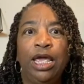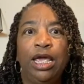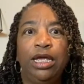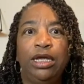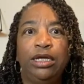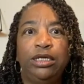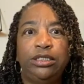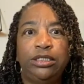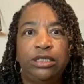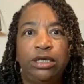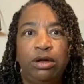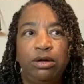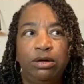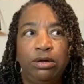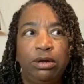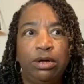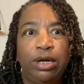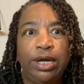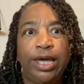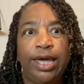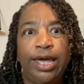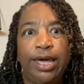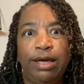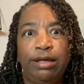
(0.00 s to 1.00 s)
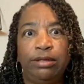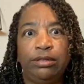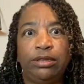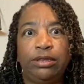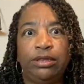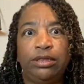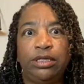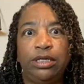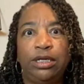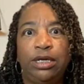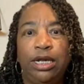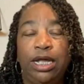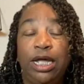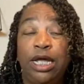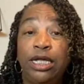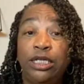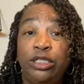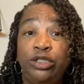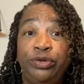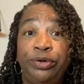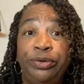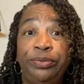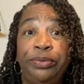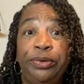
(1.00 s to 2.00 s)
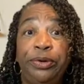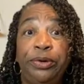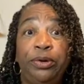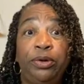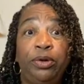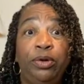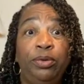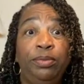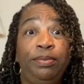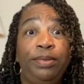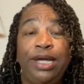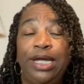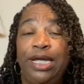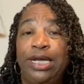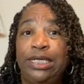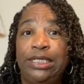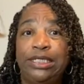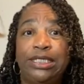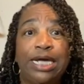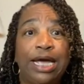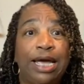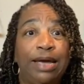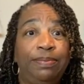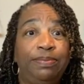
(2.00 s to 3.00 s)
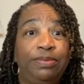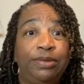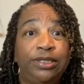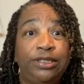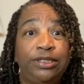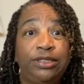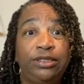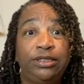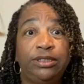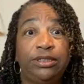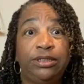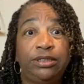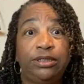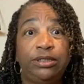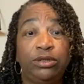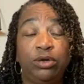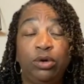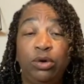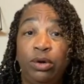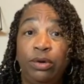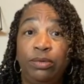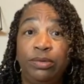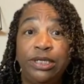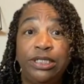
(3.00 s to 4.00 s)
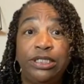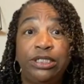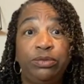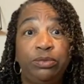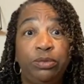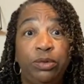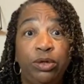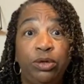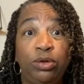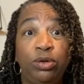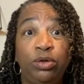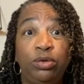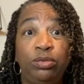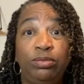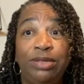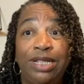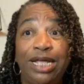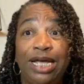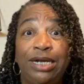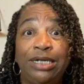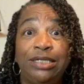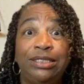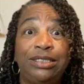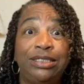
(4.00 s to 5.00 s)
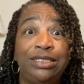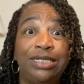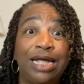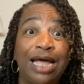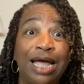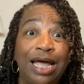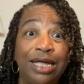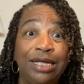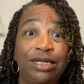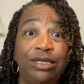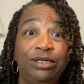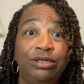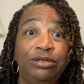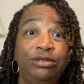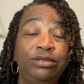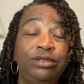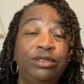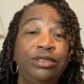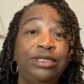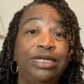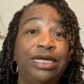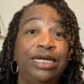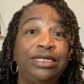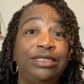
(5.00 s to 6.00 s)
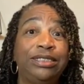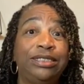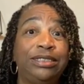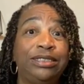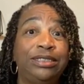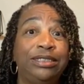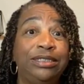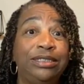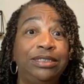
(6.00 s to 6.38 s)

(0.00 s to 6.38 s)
You don't count the laundry room, any type of storage room that is not used as